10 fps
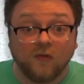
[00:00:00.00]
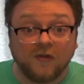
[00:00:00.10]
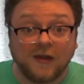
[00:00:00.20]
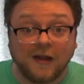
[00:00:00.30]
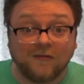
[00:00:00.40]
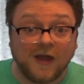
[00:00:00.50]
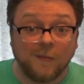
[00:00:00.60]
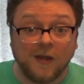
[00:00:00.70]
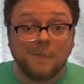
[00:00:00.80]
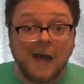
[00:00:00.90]
We'll see you next
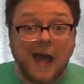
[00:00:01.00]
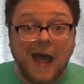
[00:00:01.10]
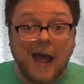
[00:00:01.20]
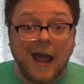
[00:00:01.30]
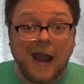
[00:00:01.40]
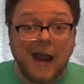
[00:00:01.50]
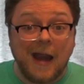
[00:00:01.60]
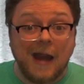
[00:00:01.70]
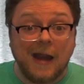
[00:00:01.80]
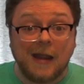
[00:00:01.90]
time.
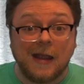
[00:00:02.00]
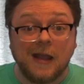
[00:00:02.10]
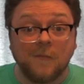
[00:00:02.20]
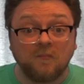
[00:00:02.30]
Bye!